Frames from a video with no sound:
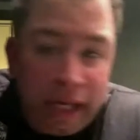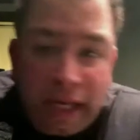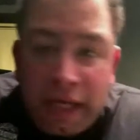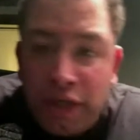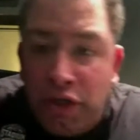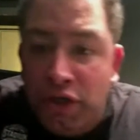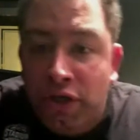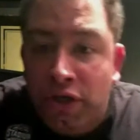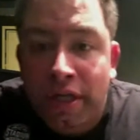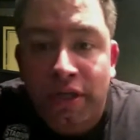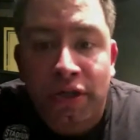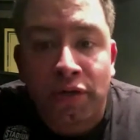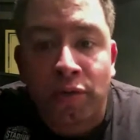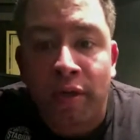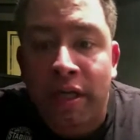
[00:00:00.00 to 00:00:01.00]

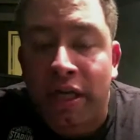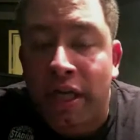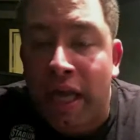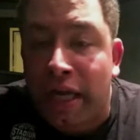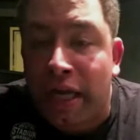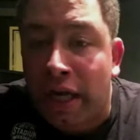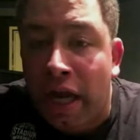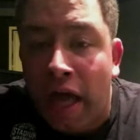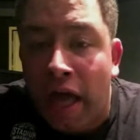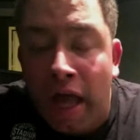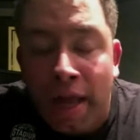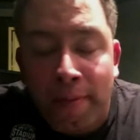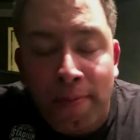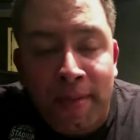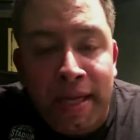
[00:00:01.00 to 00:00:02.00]

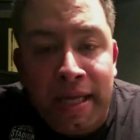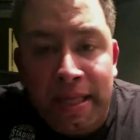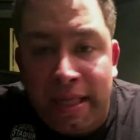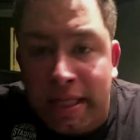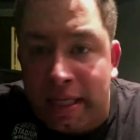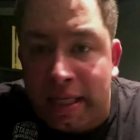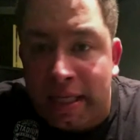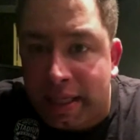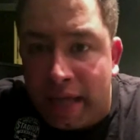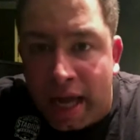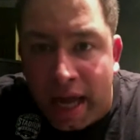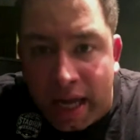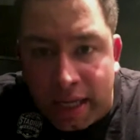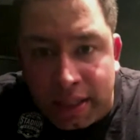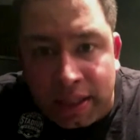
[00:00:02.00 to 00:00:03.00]
cannot beat these
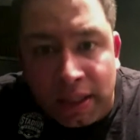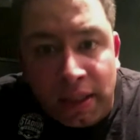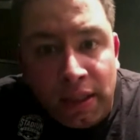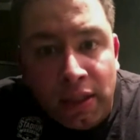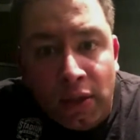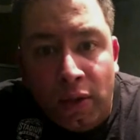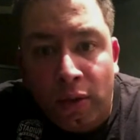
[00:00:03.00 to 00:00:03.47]
guys.